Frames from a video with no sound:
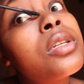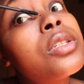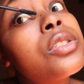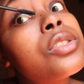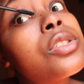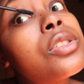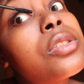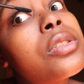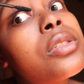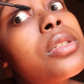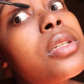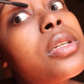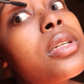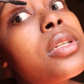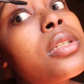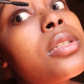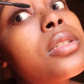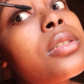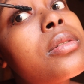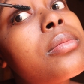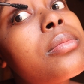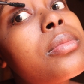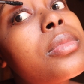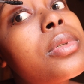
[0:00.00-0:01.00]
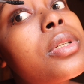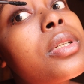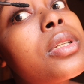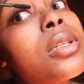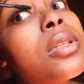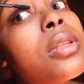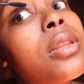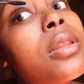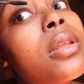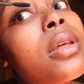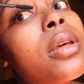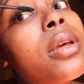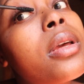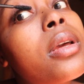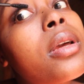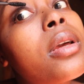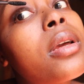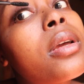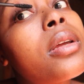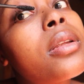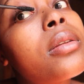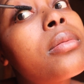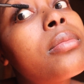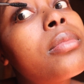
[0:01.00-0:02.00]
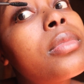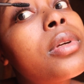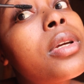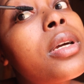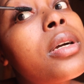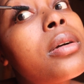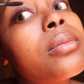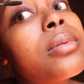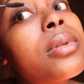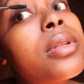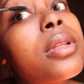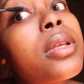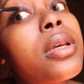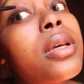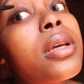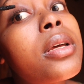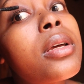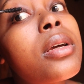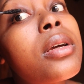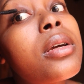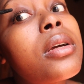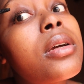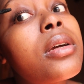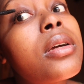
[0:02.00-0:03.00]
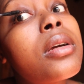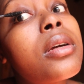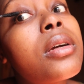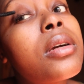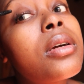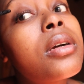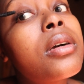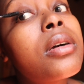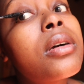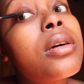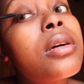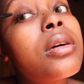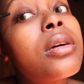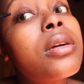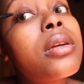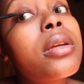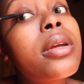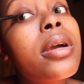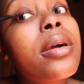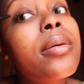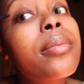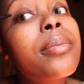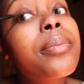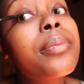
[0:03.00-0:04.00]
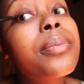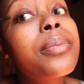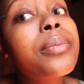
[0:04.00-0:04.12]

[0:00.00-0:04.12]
just hit me there, hit me up there. Yeah.